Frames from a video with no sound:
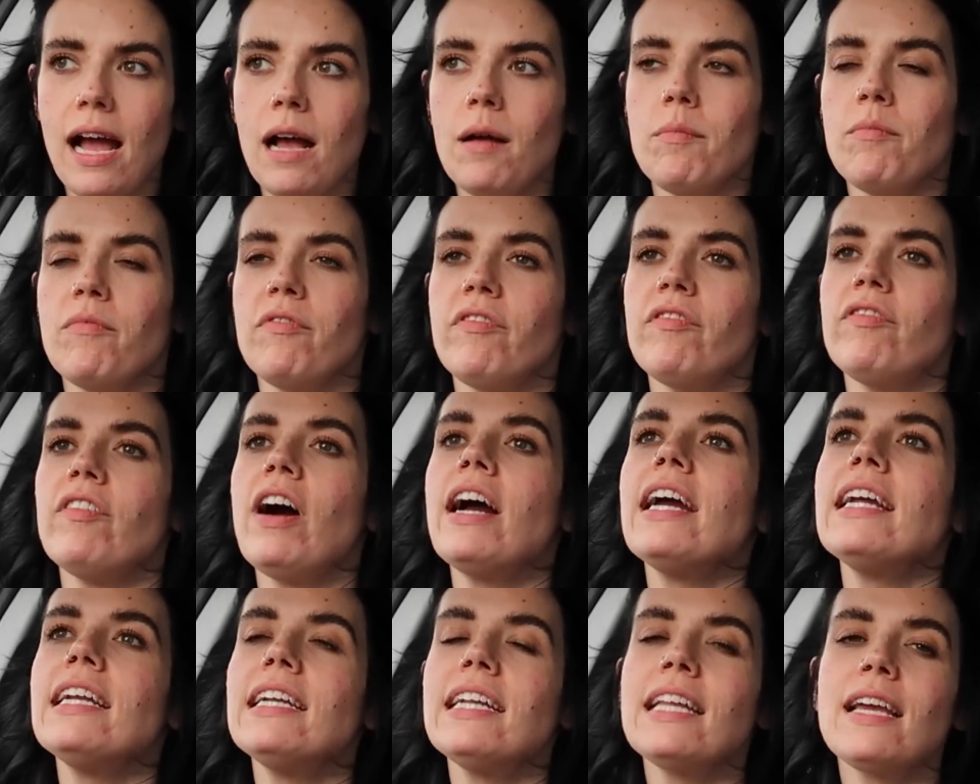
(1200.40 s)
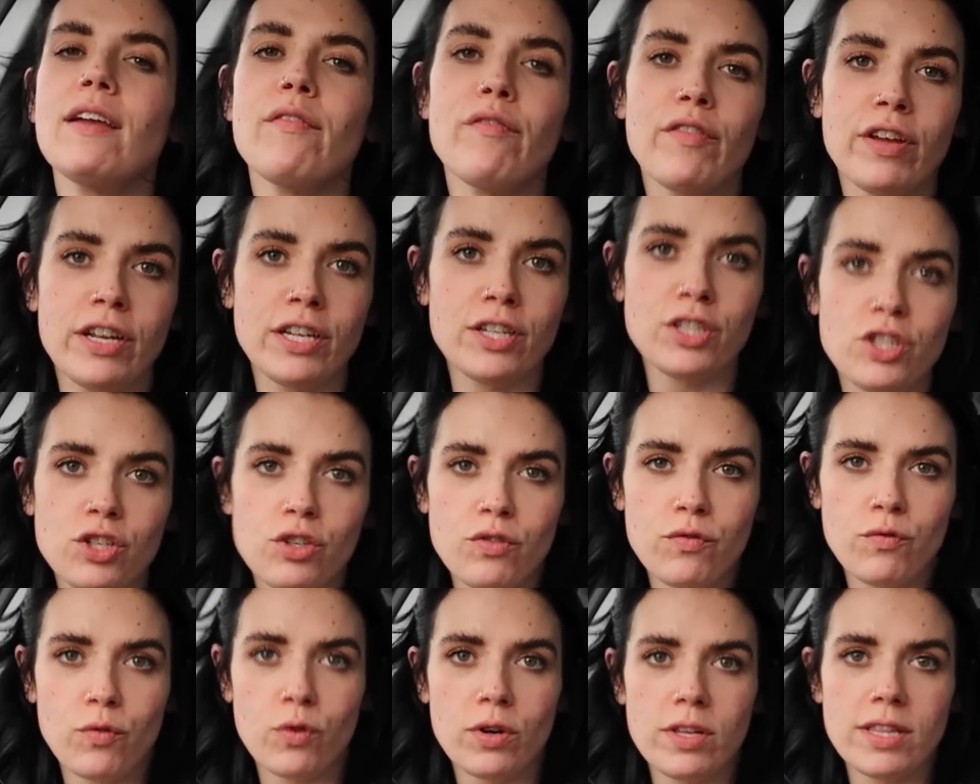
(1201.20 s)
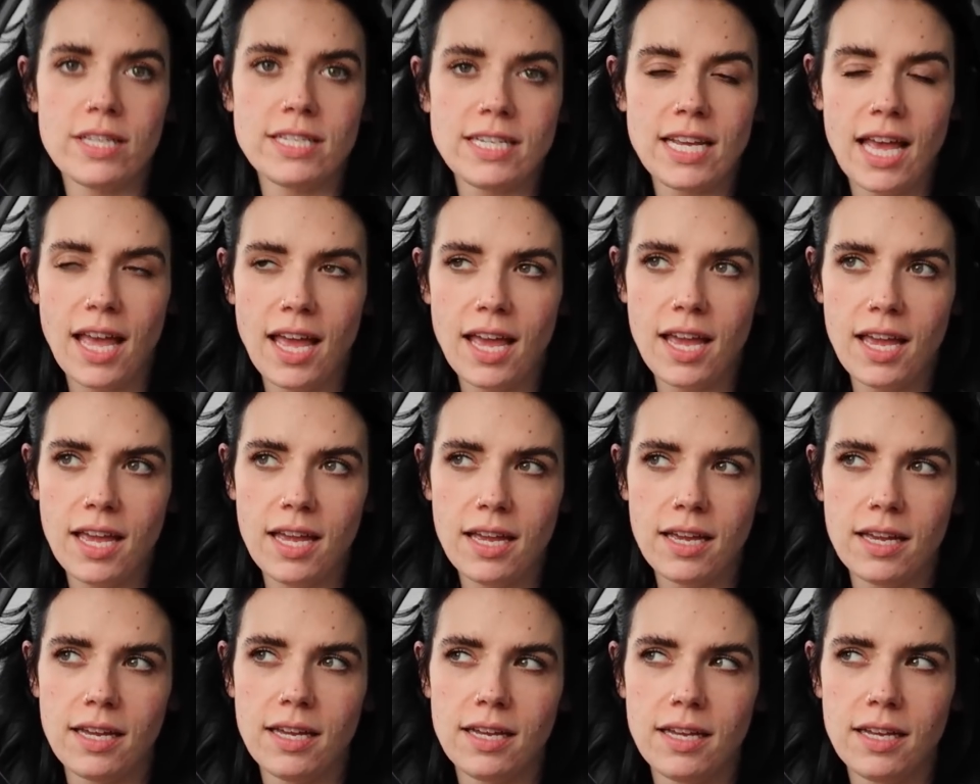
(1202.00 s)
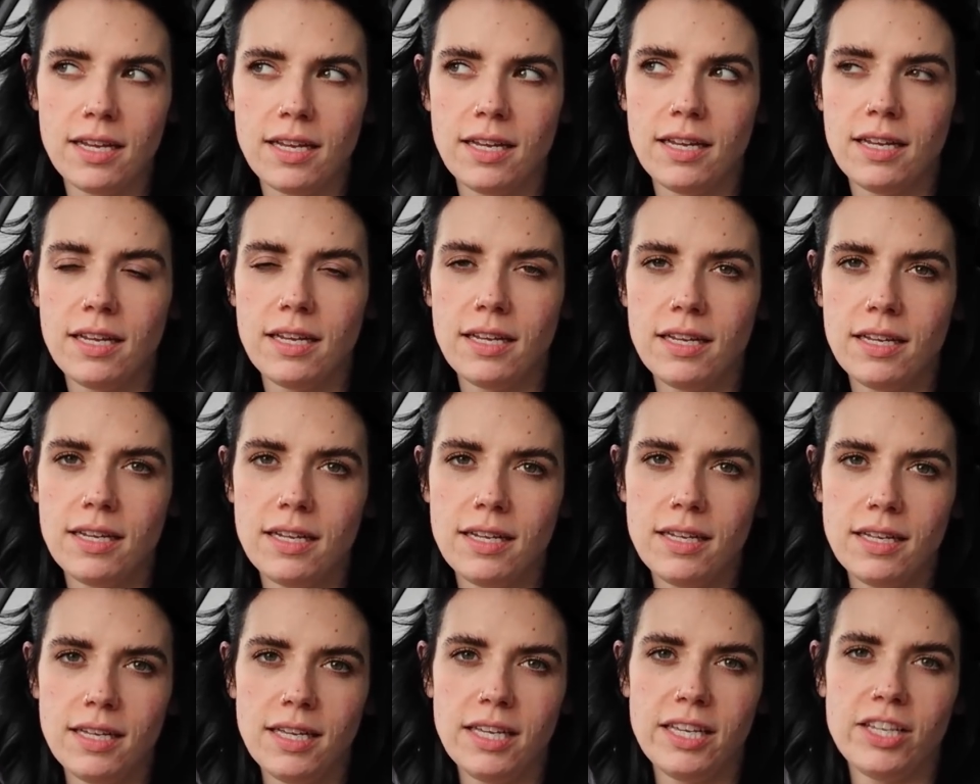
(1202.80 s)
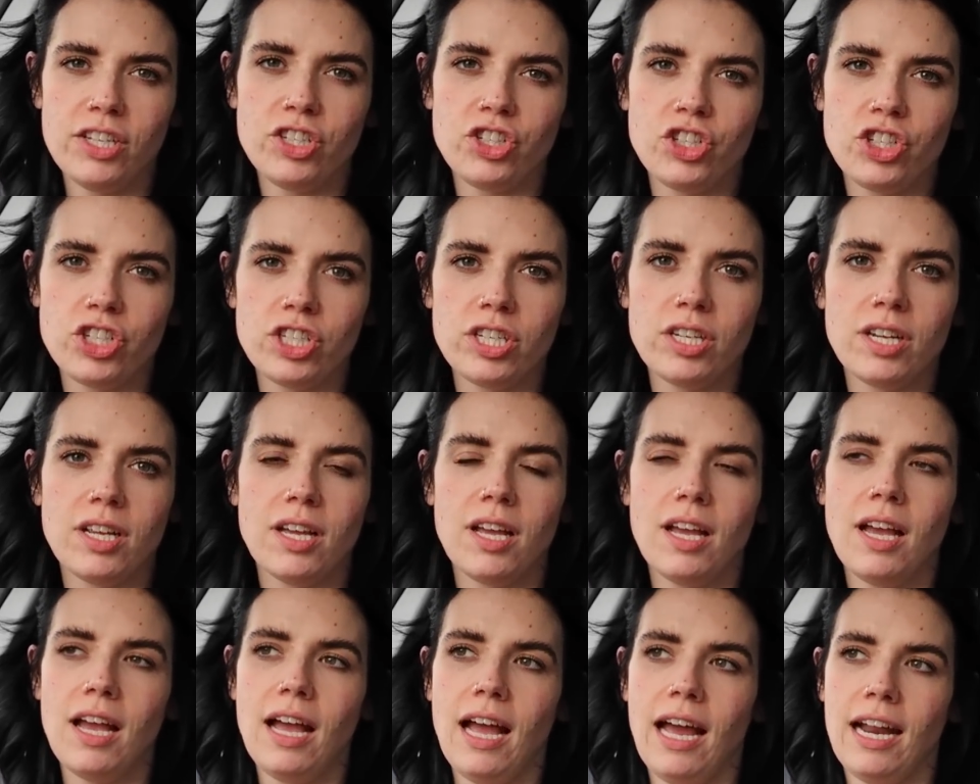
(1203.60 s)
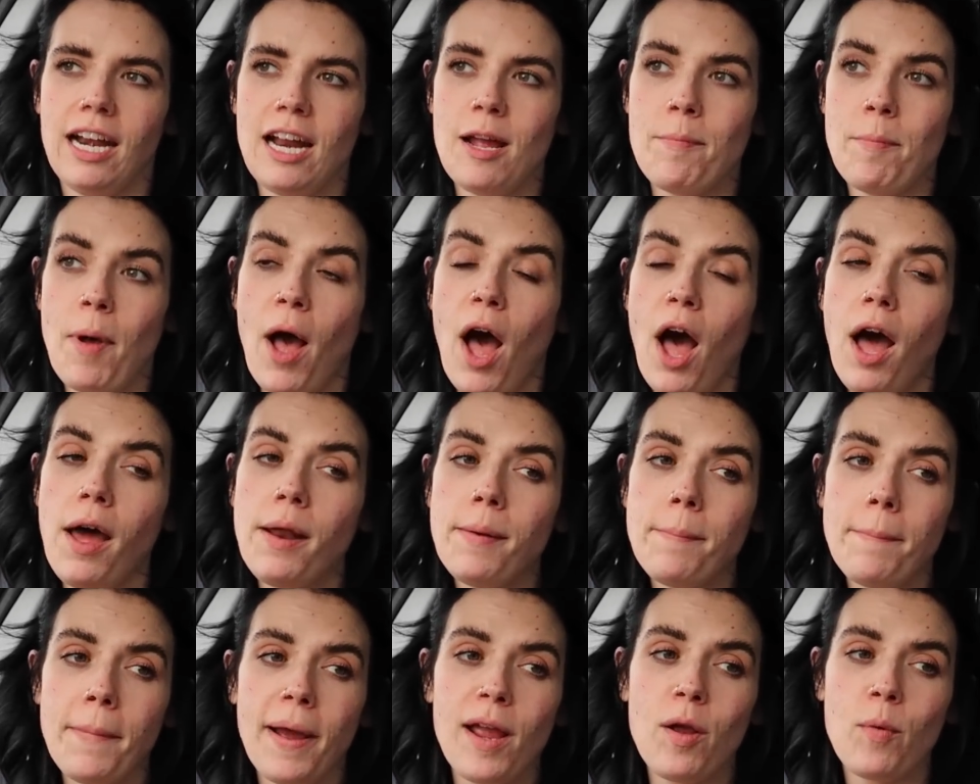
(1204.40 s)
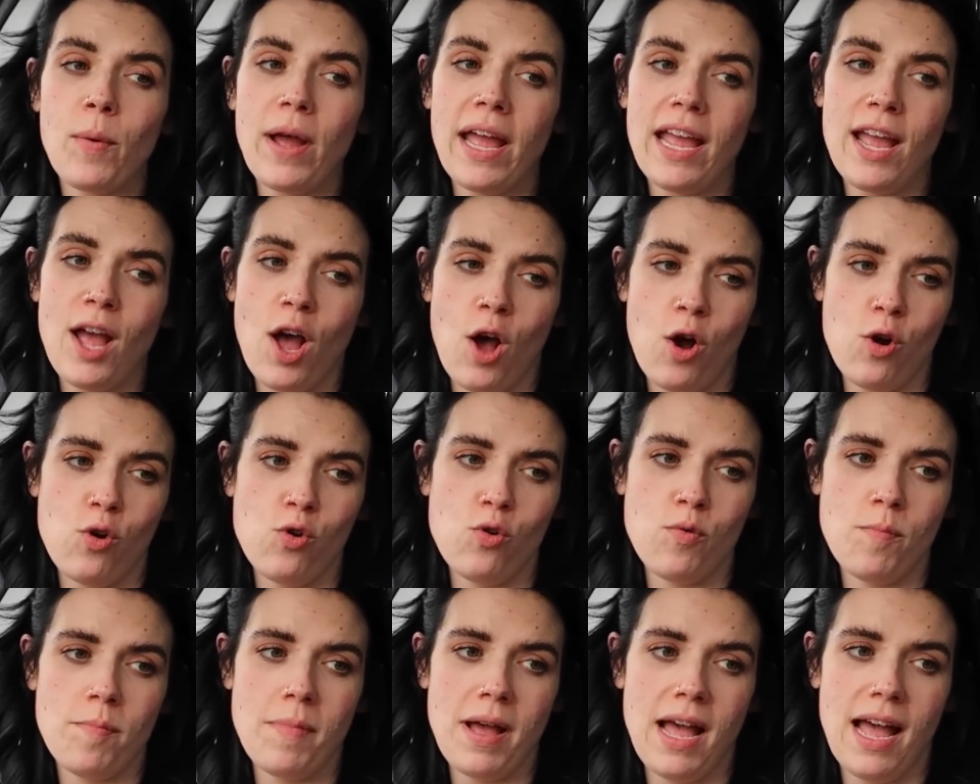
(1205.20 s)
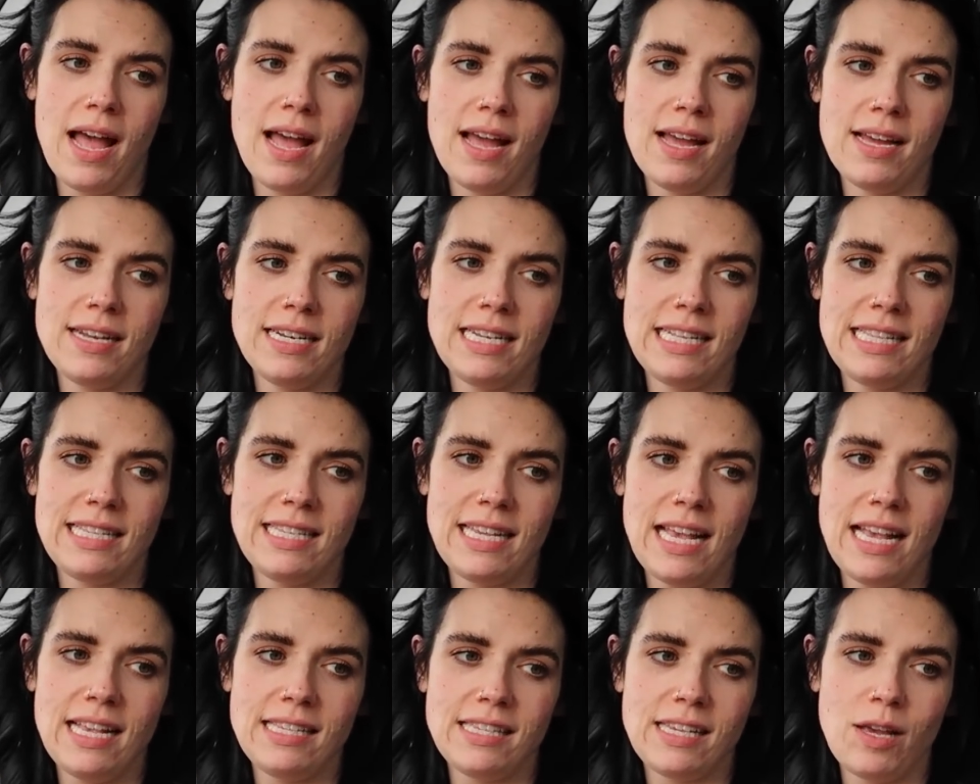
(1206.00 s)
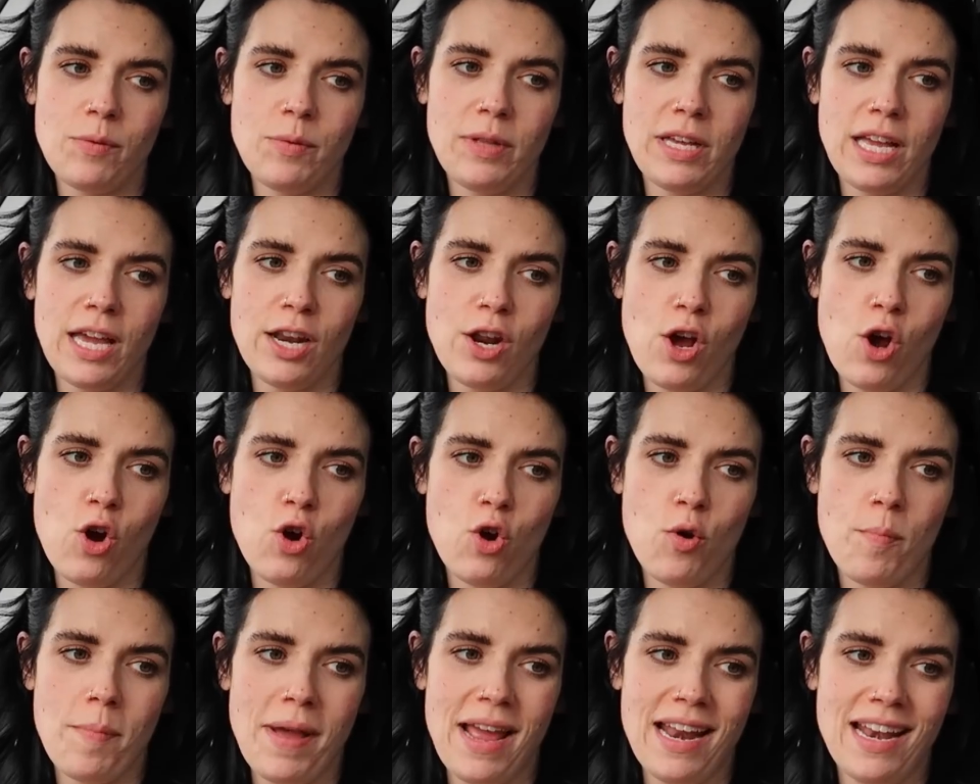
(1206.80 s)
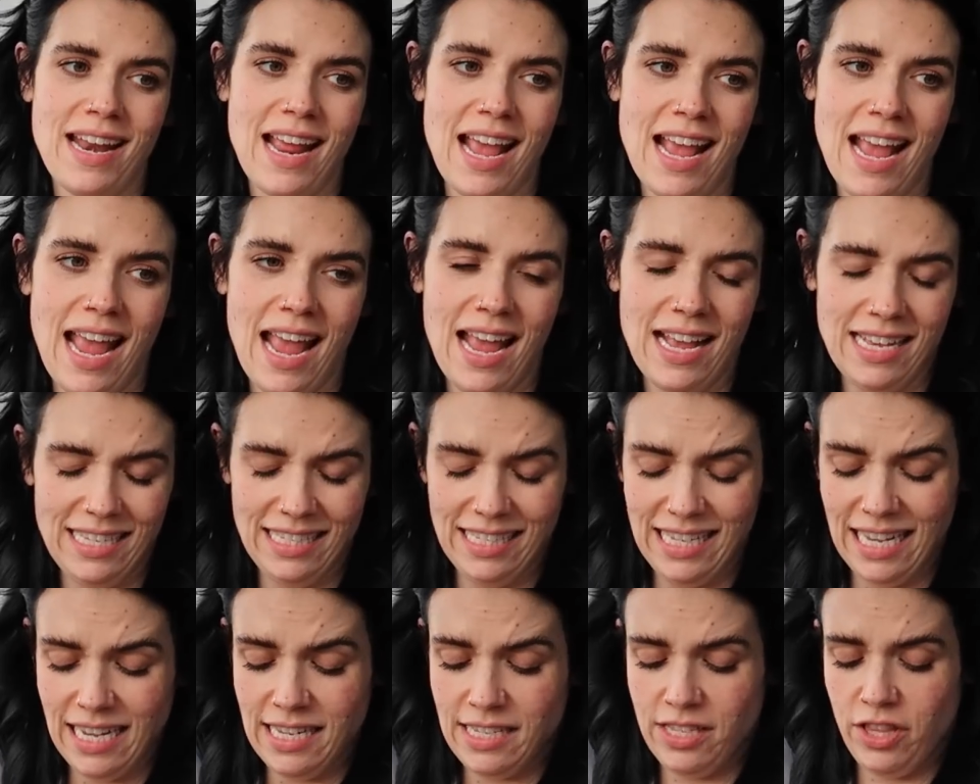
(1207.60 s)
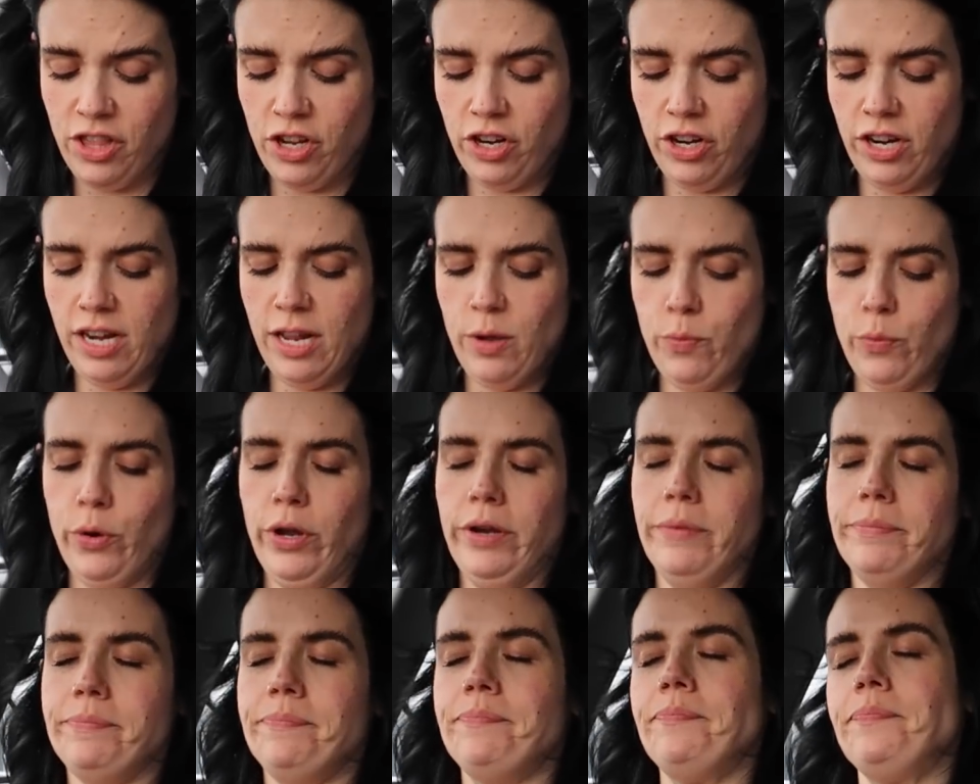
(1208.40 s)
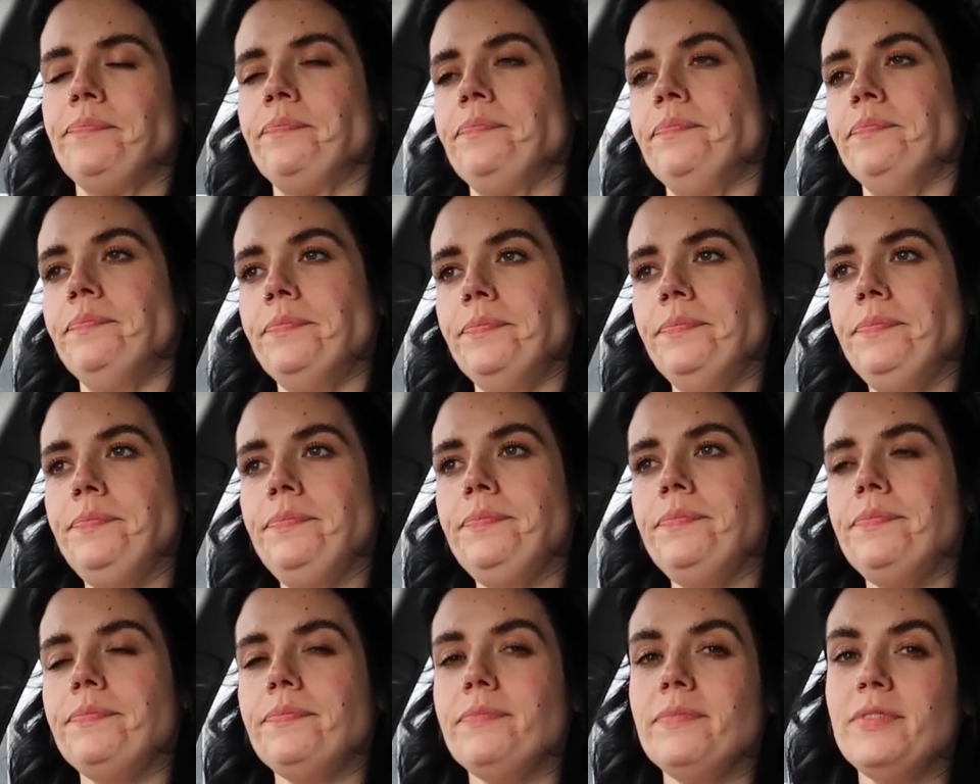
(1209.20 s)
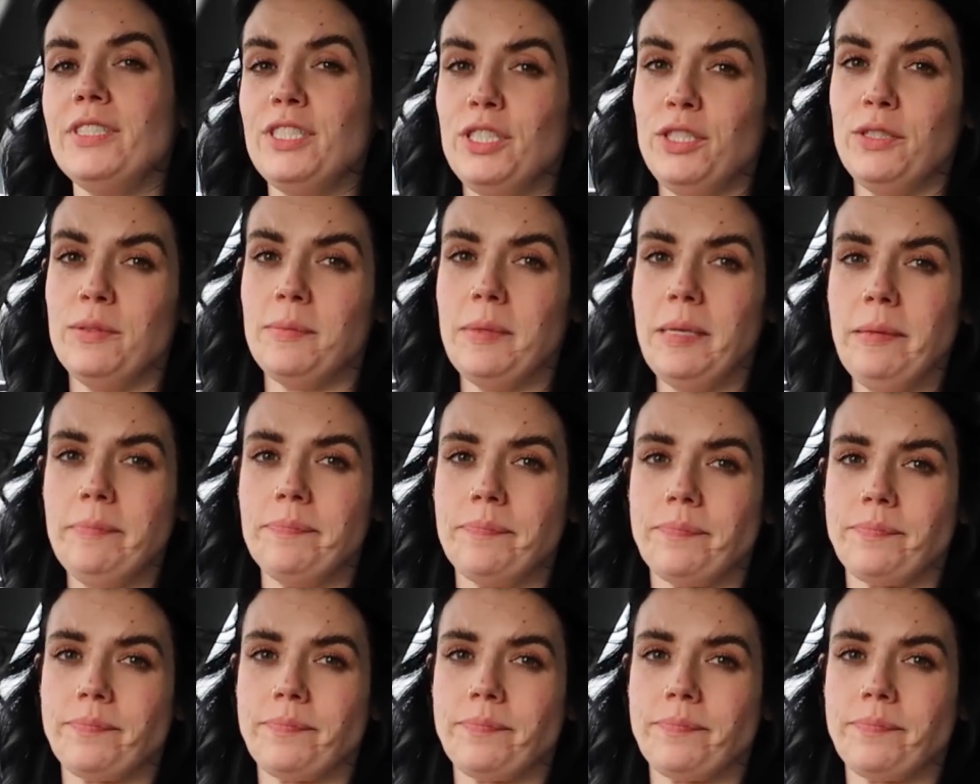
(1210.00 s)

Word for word: am finally finished for the day-ish, and I'm on my way home, and it says I will get home at 6:31. Excuse me.